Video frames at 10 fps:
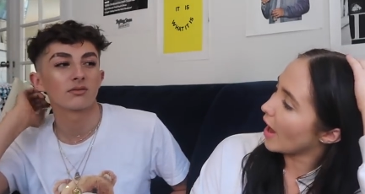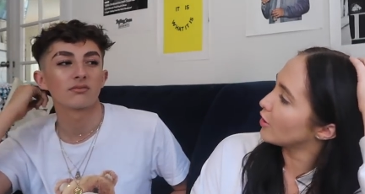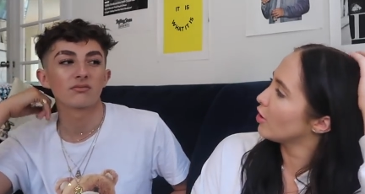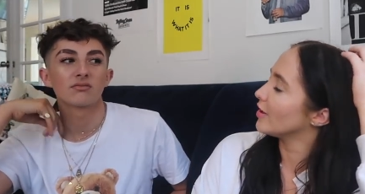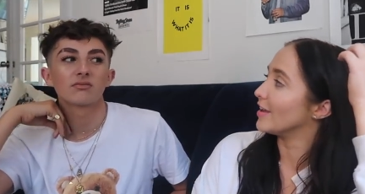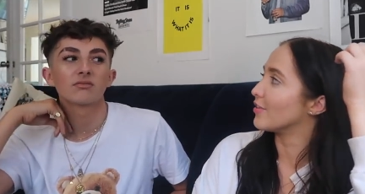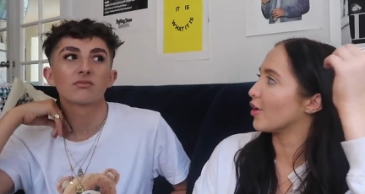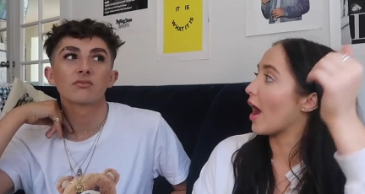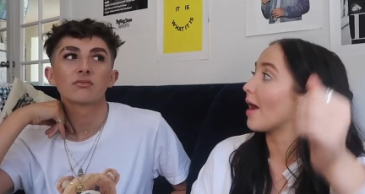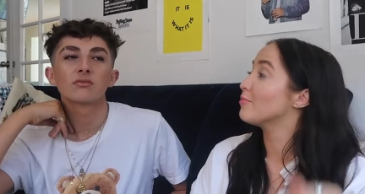Speaker 1: I don't
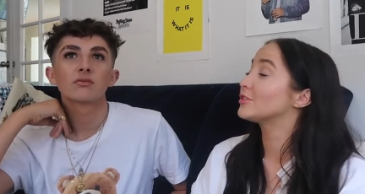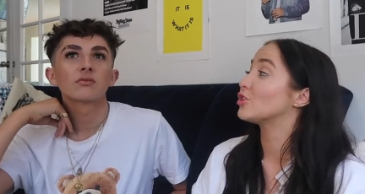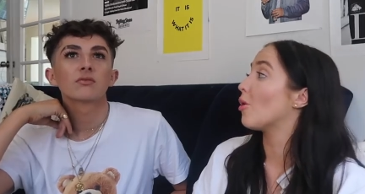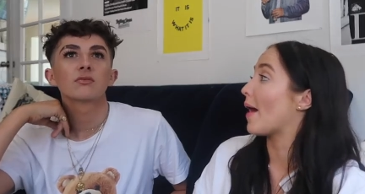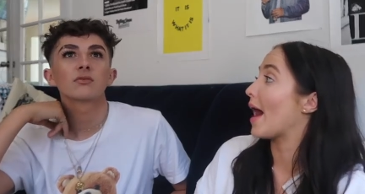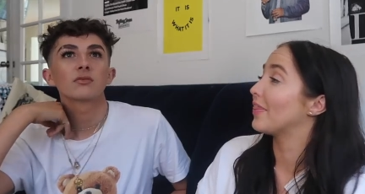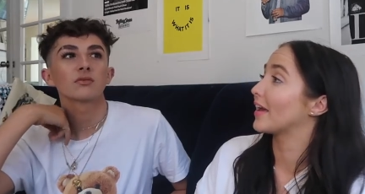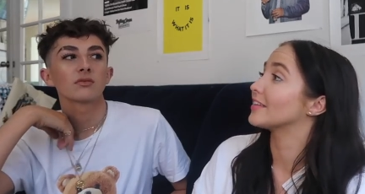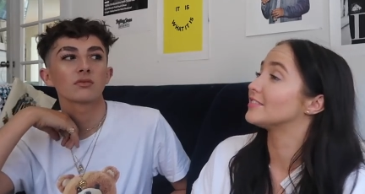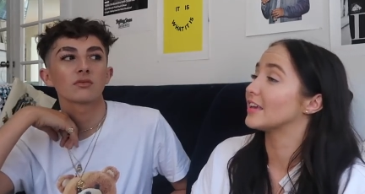either. I'm so bad.
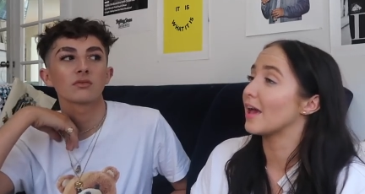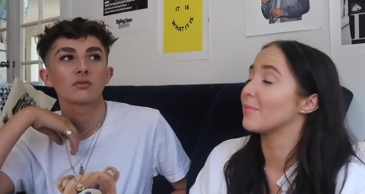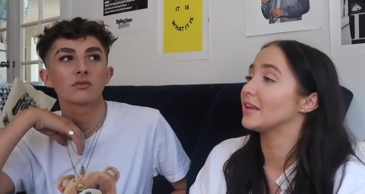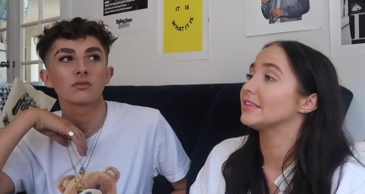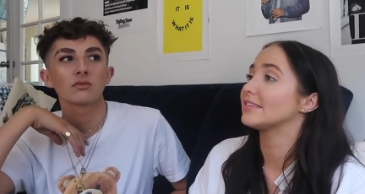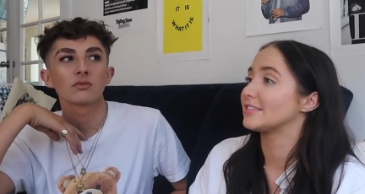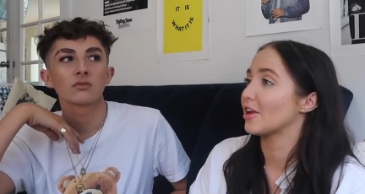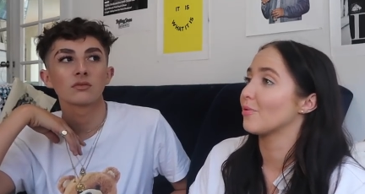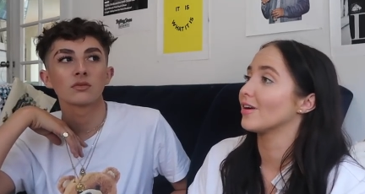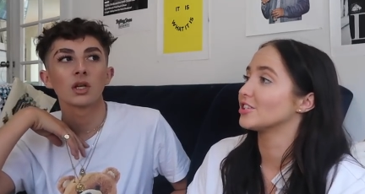Like to get me to sit
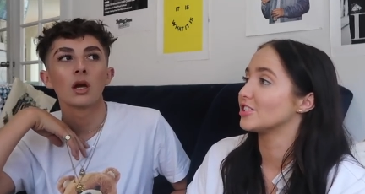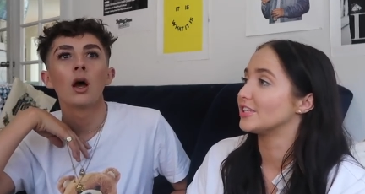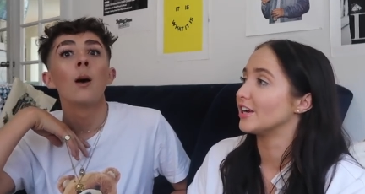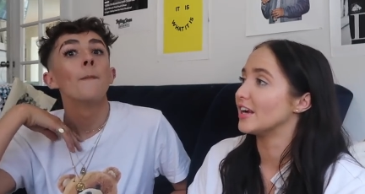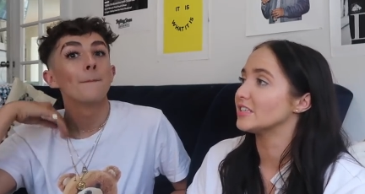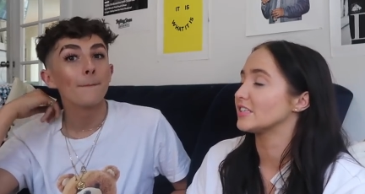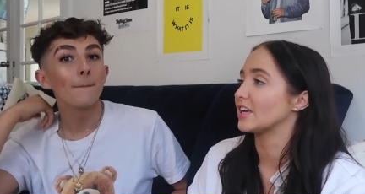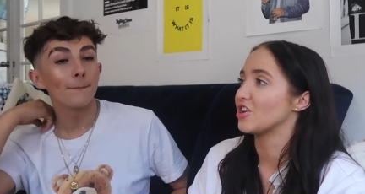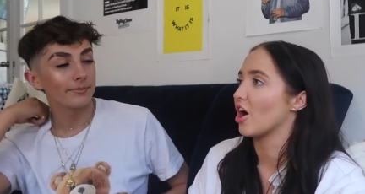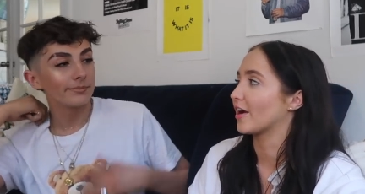down and watch a series is
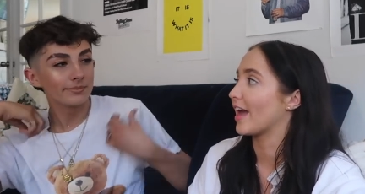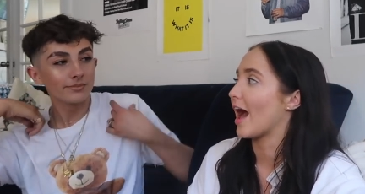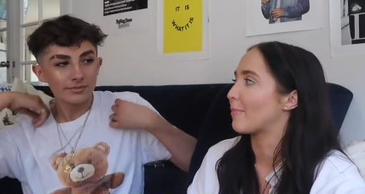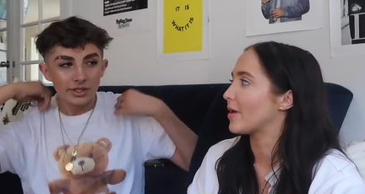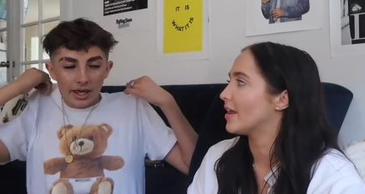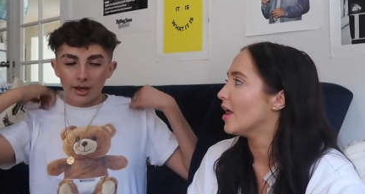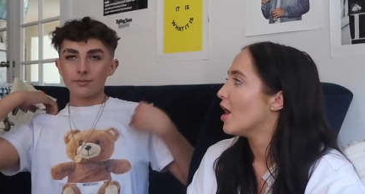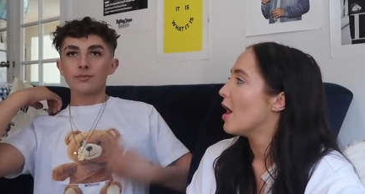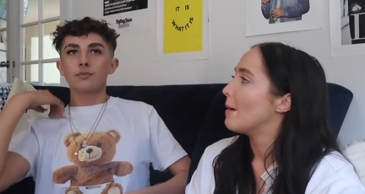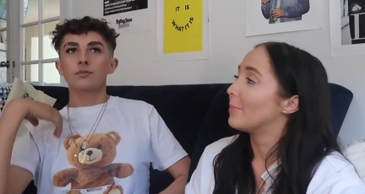like not mm, gonna happen.
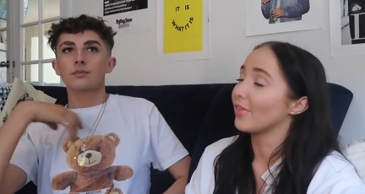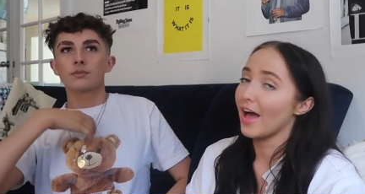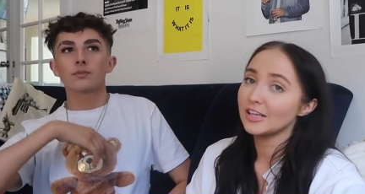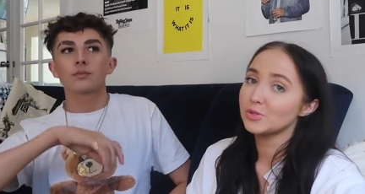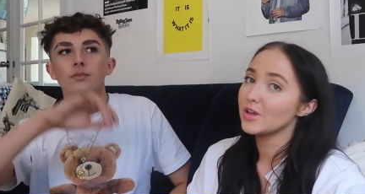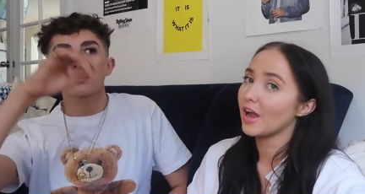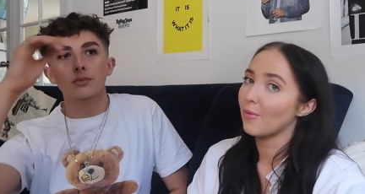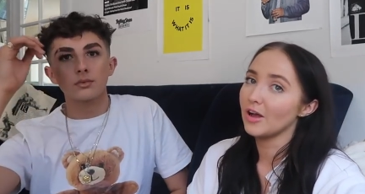Yeah. But last week I